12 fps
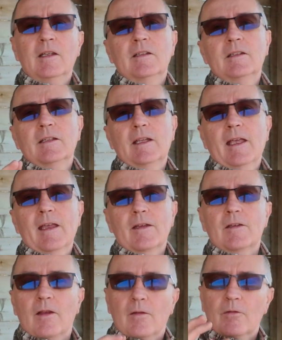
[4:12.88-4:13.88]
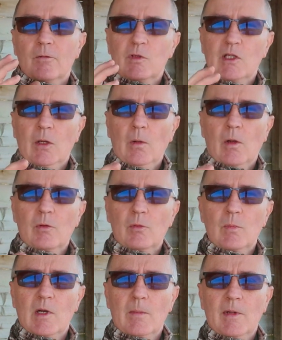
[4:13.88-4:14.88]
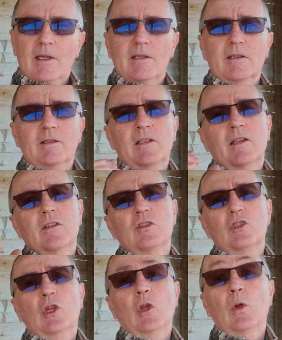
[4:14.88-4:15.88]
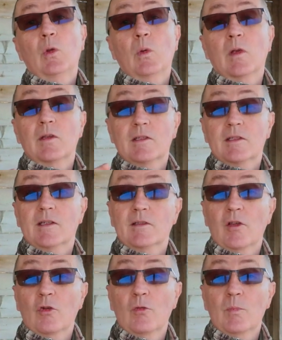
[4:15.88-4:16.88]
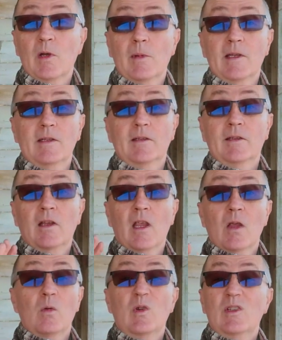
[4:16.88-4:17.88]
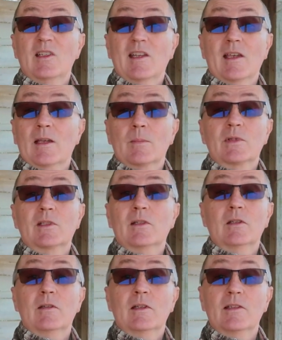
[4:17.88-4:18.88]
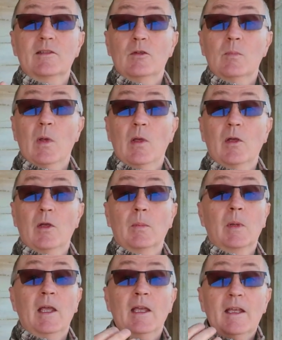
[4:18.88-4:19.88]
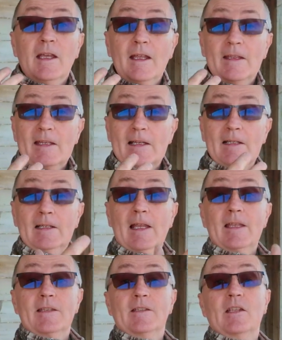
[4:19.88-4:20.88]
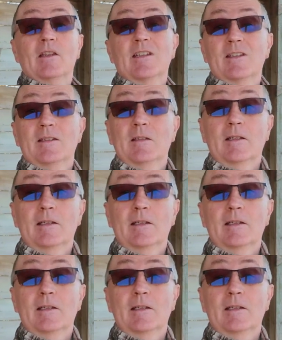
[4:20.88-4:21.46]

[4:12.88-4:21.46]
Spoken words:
to get from 200mm to 600mm, which is absolutely superb, and the lens doesn't